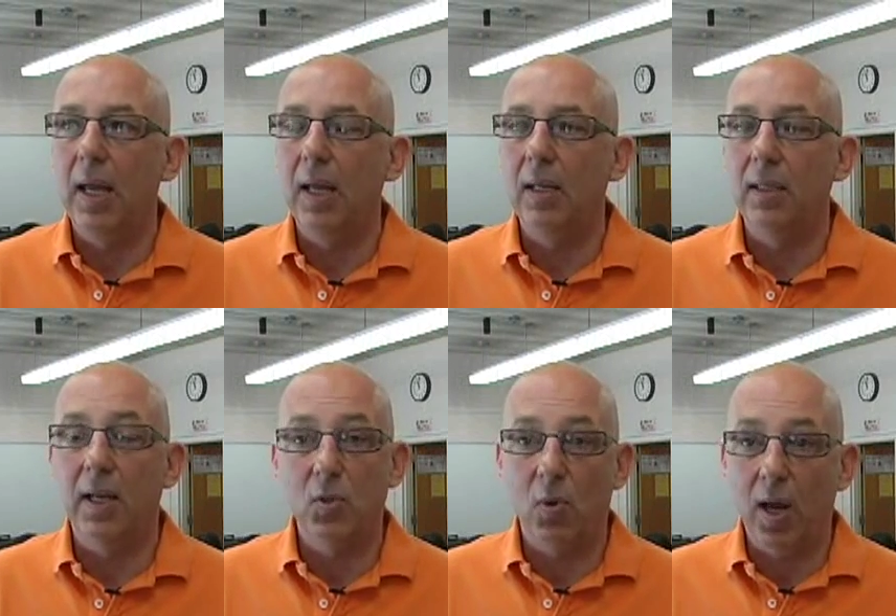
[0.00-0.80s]
and
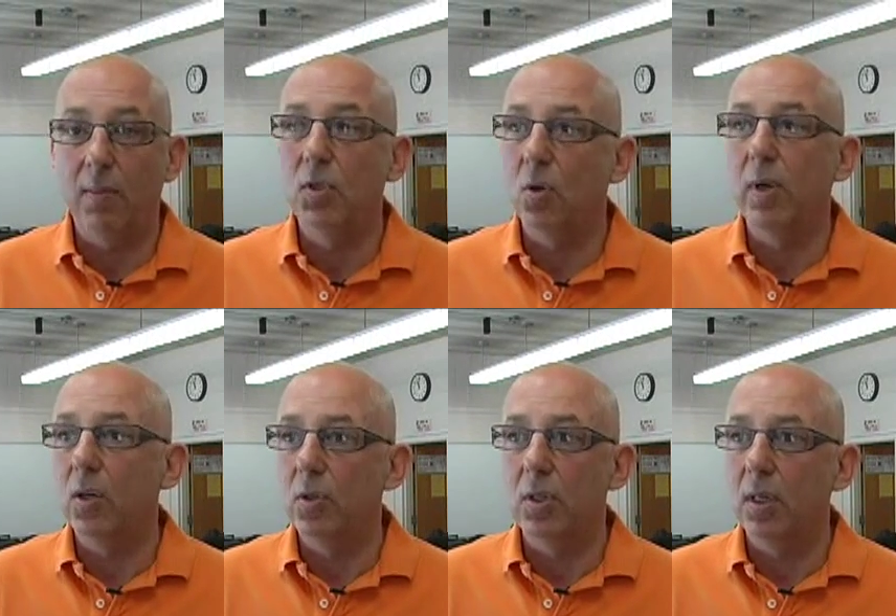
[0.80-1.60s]
that's why I'm so
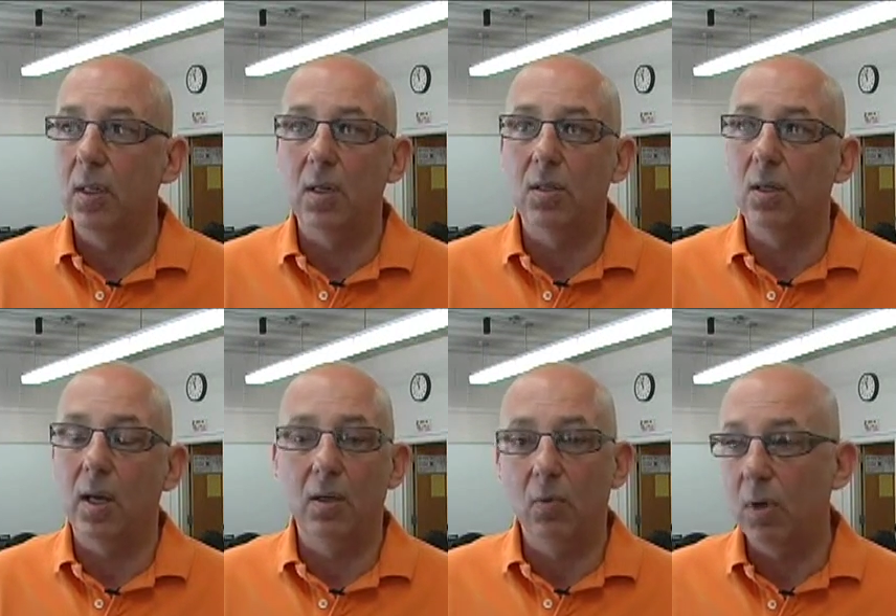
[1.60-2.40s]
interested because
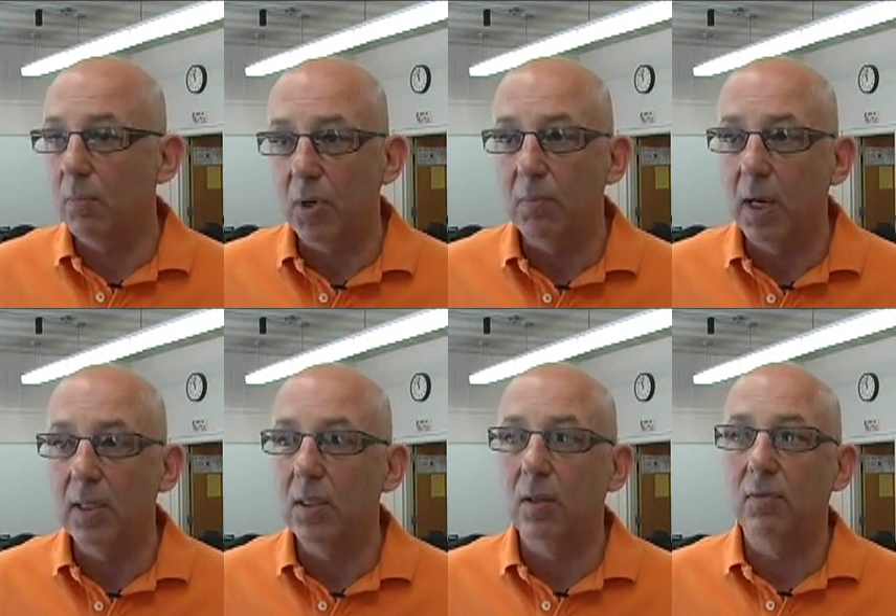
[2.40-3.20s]
I don't want to burn
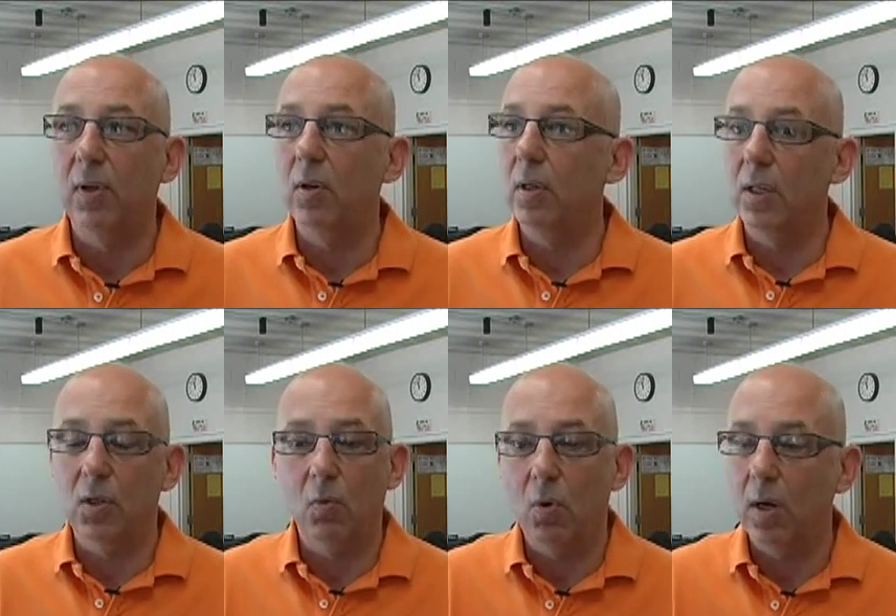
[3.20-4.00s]
myself out and I
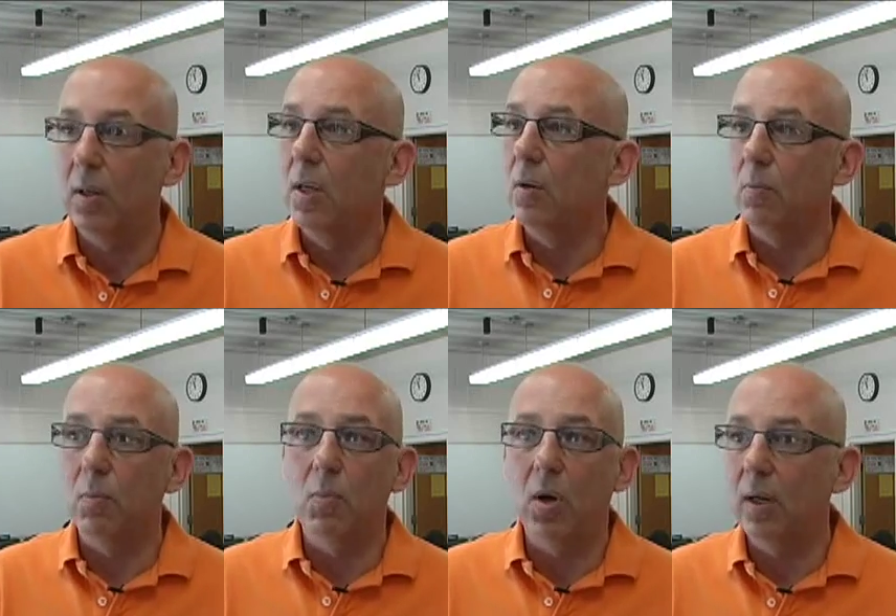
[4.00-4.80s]
don't want to
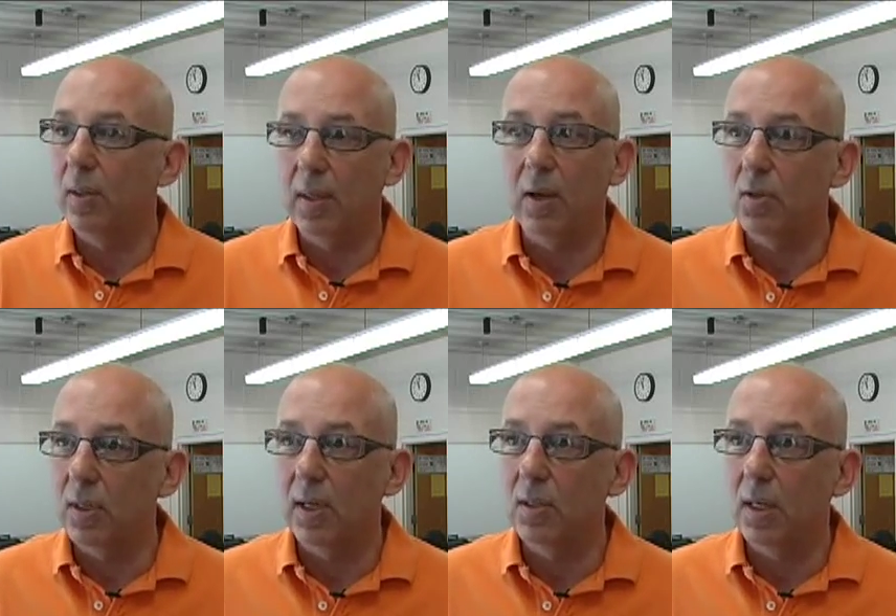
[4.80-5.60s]
mark a
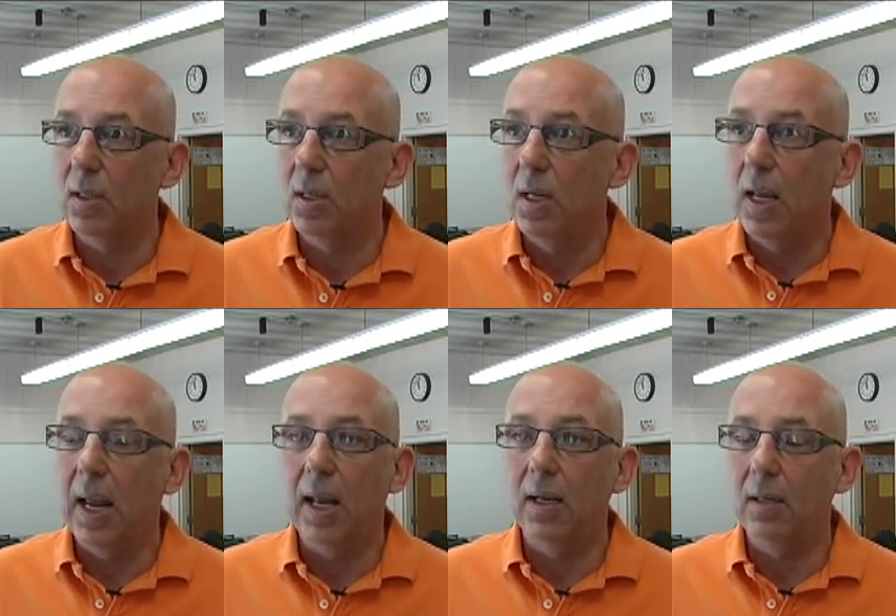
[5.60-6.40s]
thousand essays,
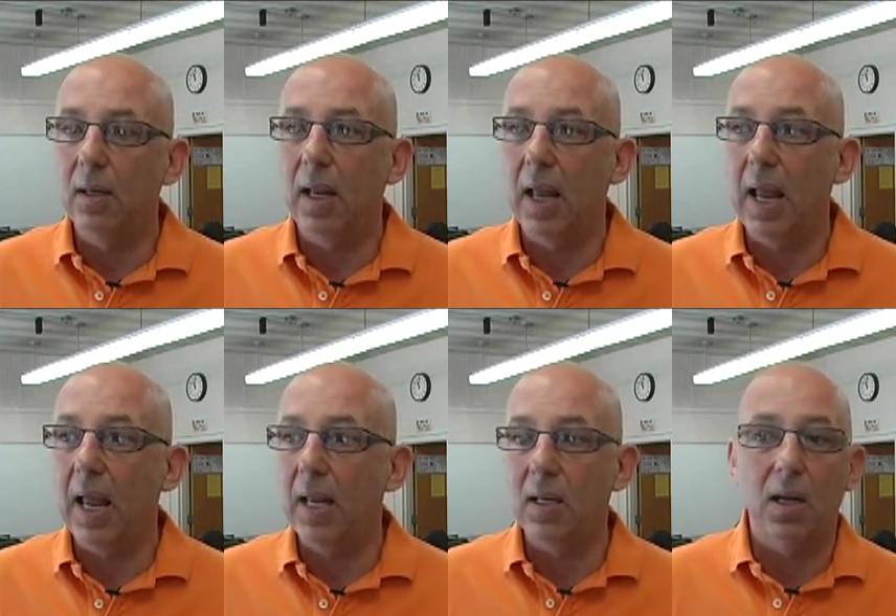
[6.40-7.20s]
and,
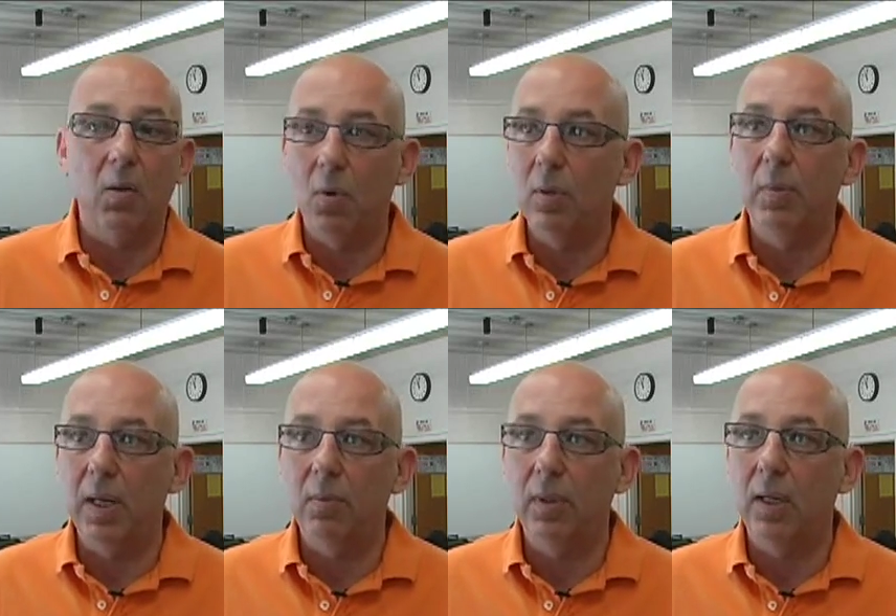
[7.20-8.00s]
and yet I want to be
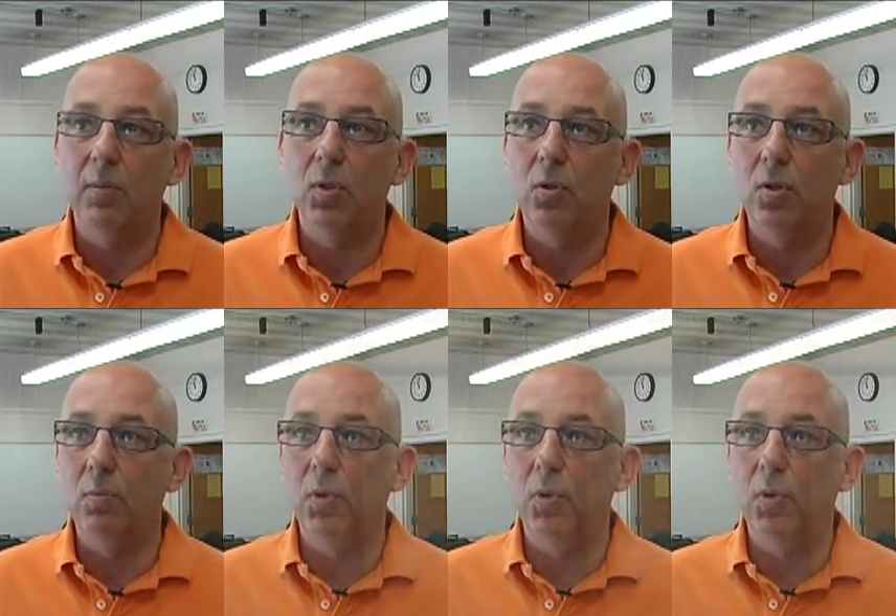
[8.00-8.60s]
able to help students